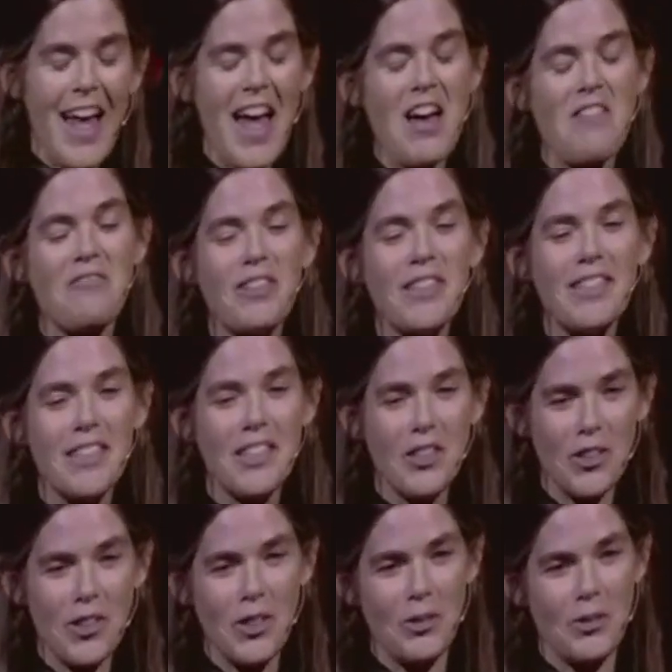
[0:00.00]
every
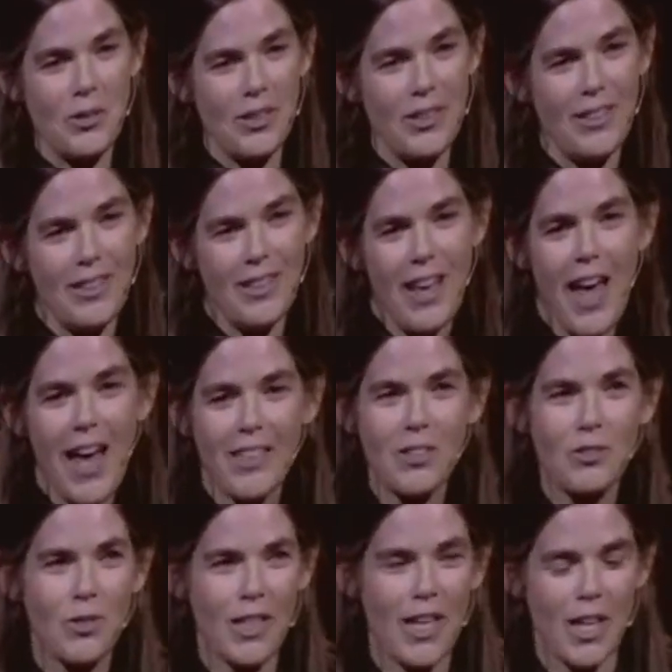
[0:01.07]
single student has
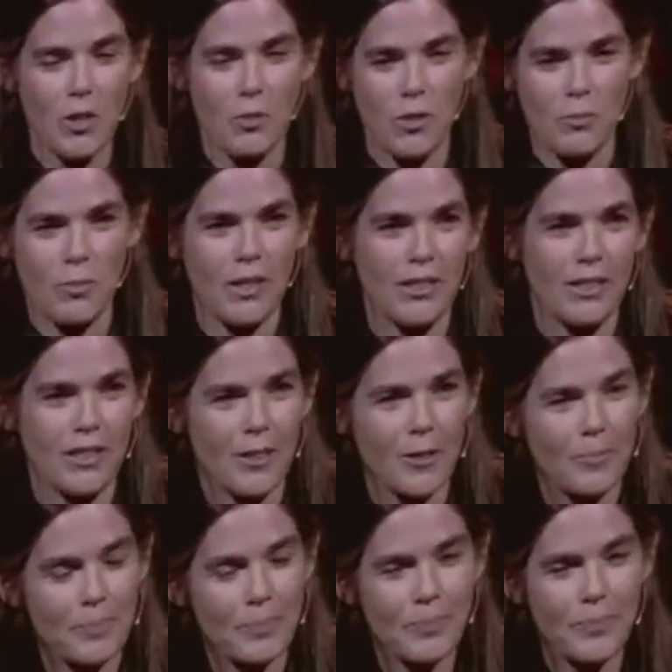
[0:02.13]
to engage with the material.